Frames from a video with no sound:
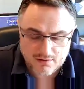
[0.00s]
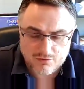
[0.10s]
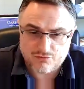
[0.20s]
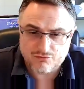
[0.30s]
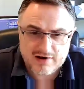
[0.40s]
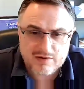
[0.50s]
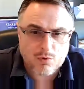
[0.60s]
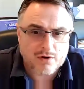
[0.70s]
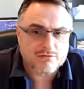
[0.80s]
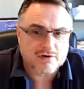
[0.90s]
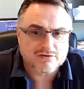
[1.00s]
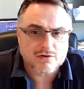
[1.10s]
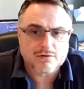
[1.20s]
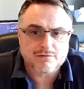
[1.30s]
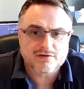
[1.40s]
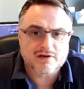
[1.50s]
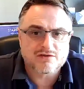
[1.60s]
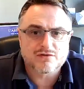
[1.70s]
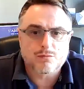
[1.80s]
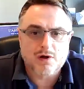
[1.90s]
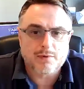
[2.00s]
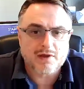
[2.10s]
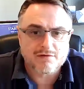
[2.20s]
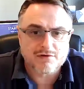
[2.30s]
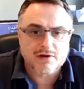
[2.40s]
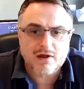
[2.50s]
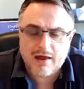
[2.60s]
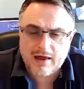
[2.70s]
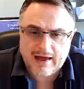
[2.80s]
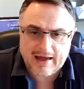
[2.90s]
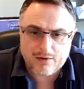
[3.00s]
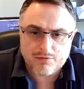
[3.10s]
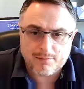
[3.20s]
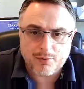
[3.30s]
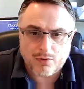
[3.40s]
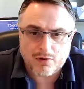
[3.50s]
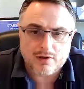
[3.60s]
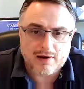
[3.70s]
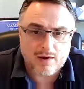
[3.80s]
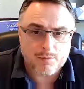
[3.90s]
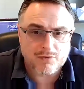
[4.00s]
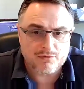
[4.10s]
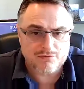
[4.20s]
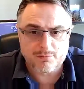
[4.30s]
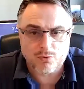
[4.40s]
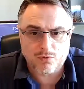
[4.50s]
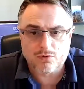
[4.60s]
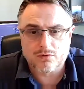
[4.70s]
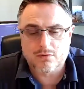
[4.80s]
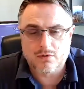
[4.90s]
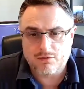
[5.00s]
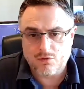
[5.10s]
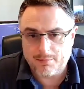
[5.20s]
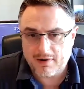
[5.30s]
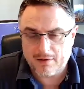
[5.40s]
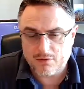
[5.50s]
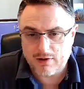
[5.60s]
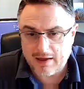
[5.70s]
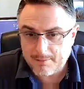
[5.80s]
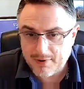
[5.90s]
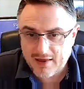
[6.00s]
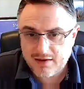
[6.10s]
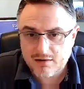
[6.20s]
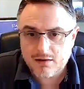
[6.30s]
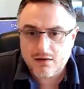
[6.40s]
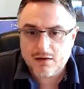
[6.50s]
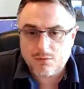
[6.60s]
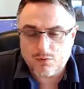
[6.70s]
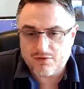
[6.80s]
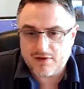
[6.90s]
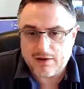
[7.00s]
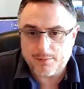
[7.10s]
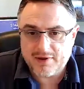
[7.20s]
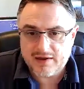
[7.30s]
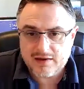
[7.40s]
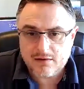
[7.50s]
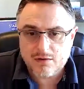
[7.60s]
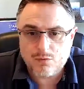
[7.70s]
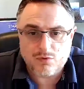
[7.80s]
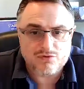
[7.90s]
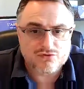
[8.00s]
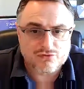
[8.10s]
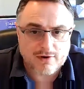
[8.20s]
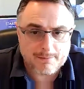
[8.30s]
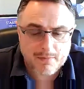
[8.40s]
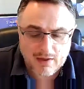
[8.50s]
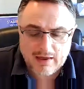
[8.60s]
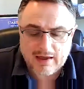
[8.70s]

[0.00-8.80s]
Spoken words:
It's a really wide-ranging conversation where we covered how the book can help you support your gameplay with EoP, with trim,